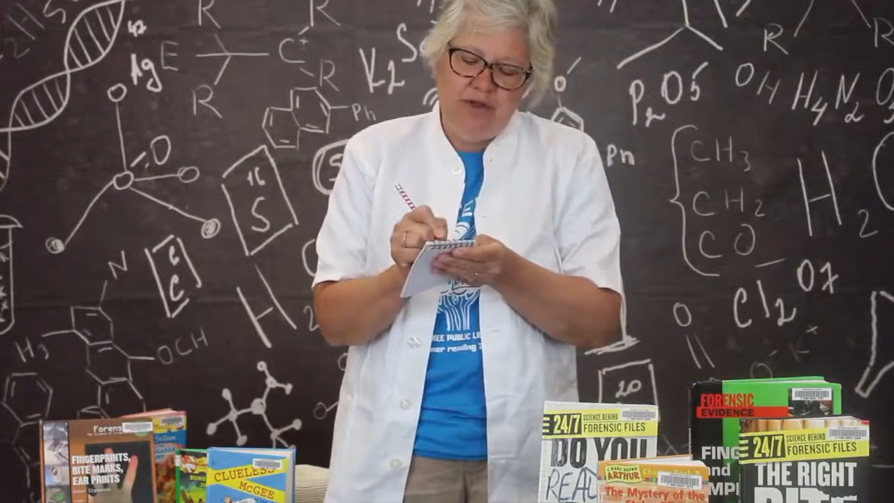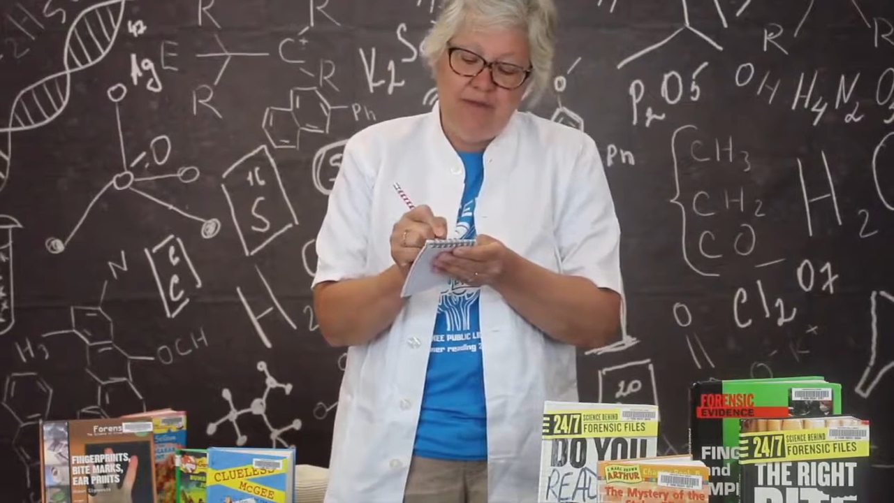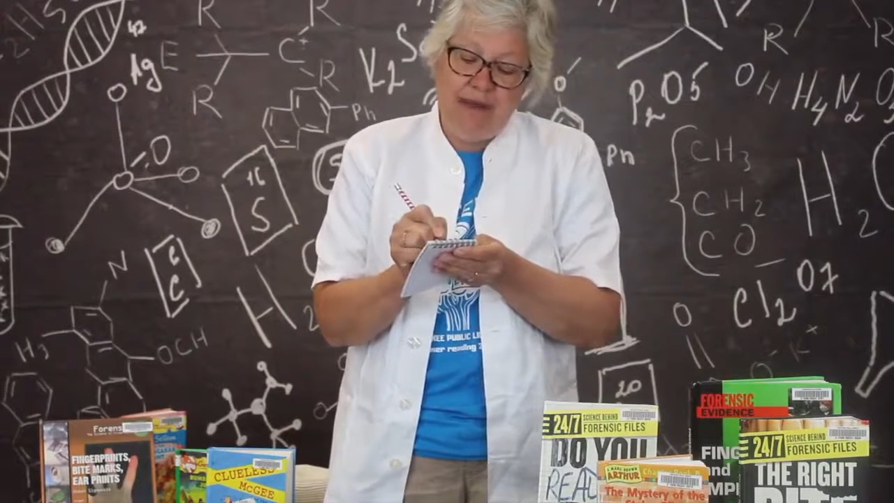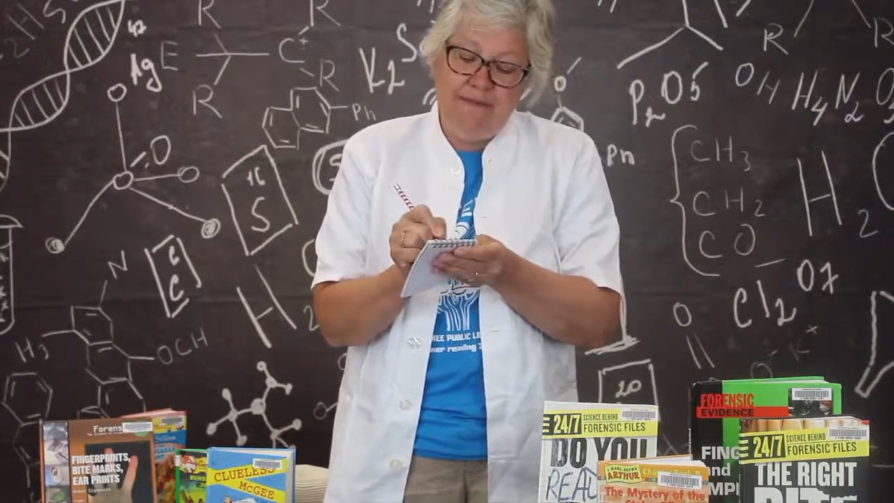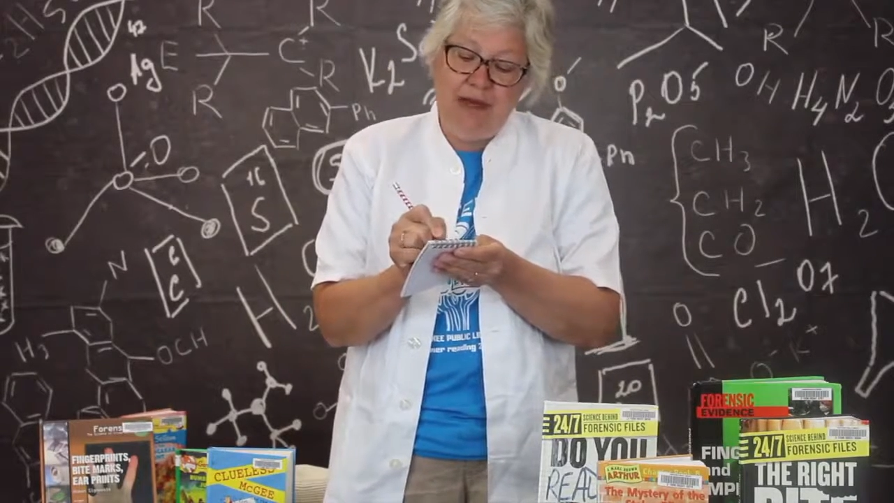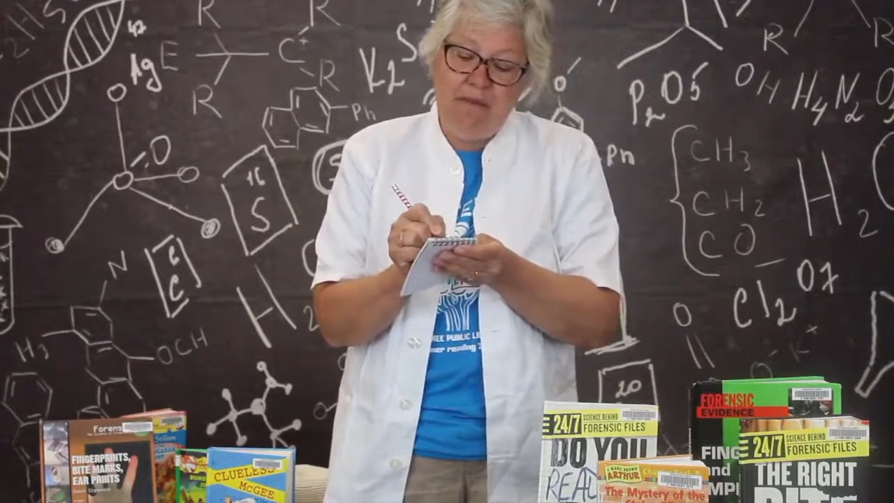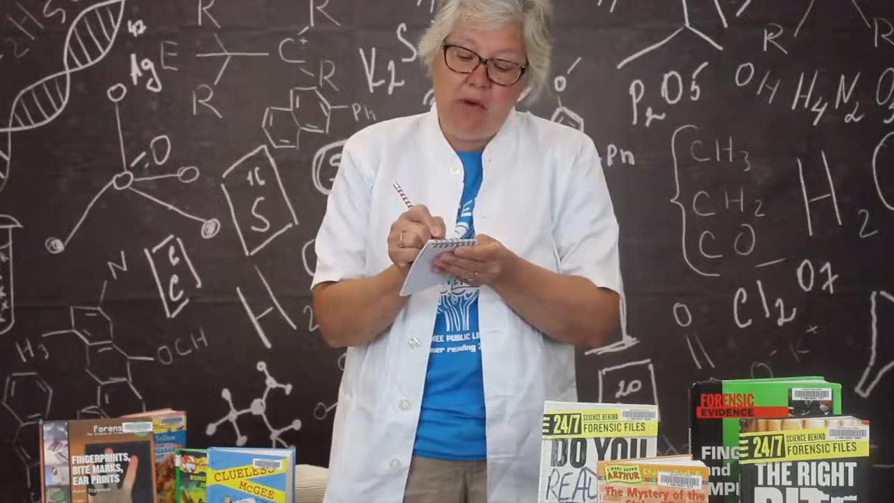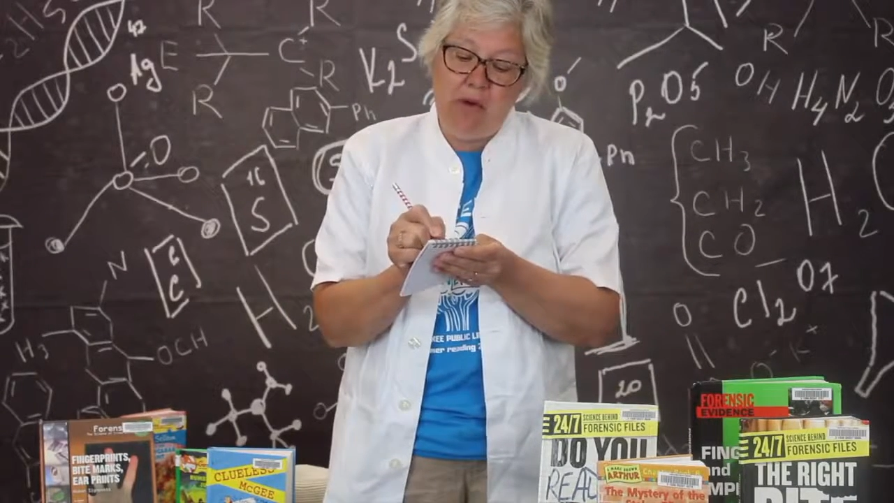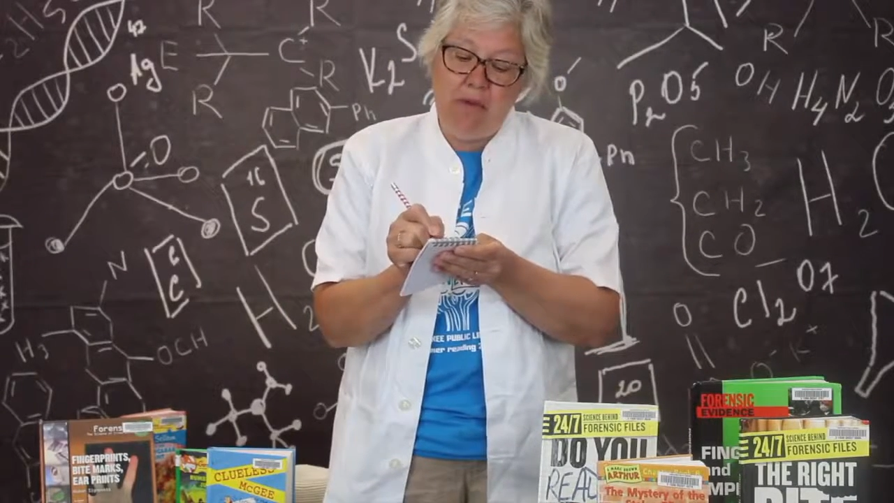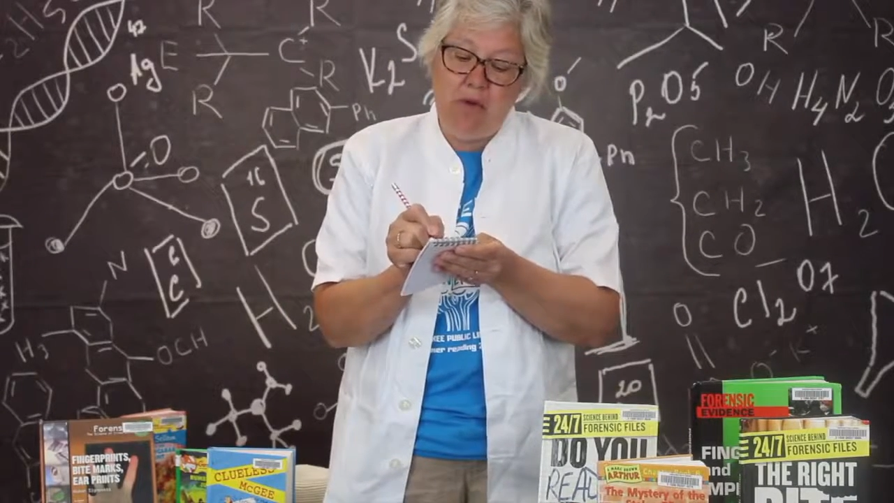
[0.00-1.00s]
You might find
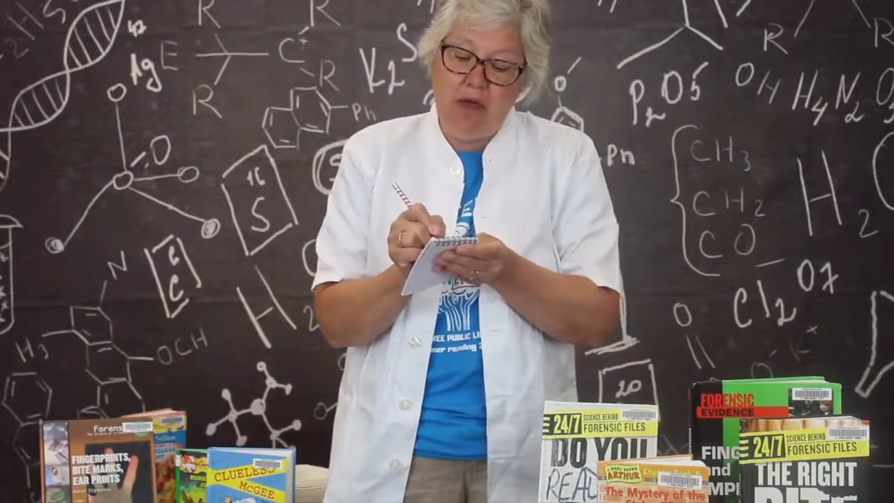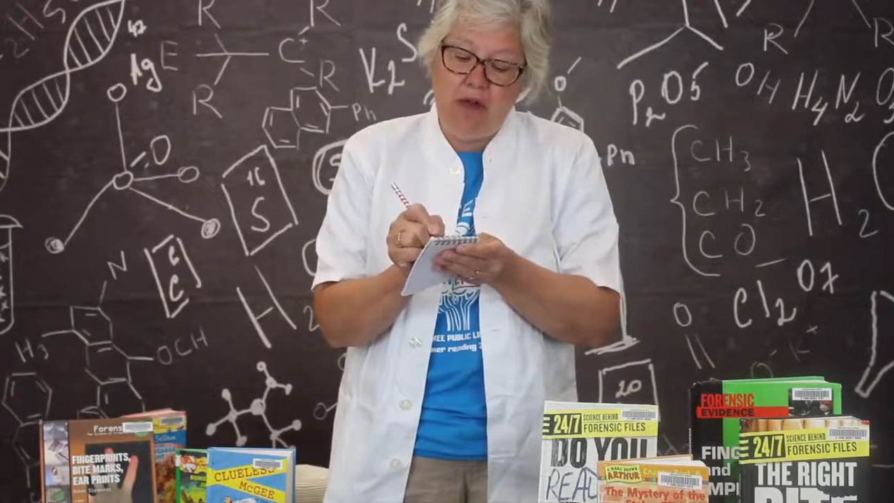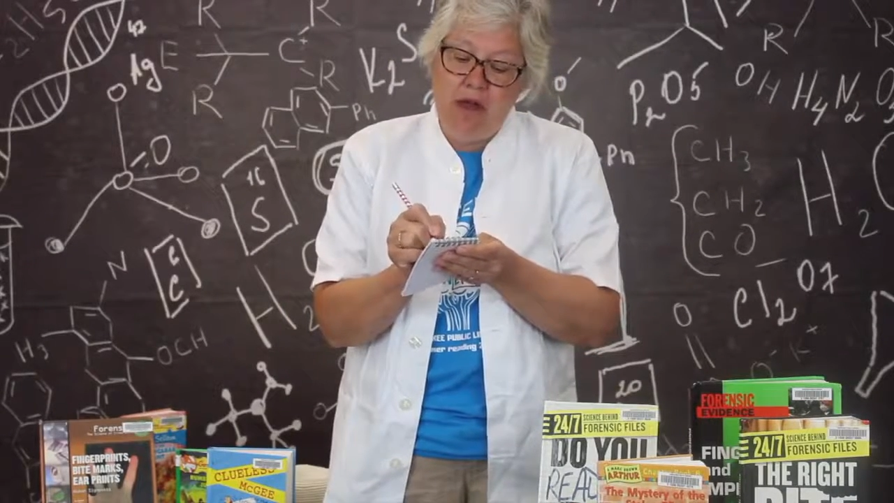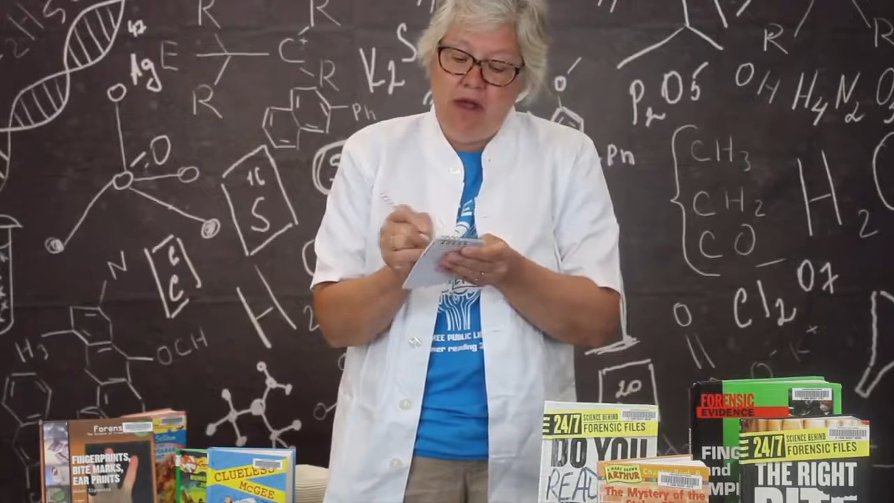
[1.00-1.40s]
more than one.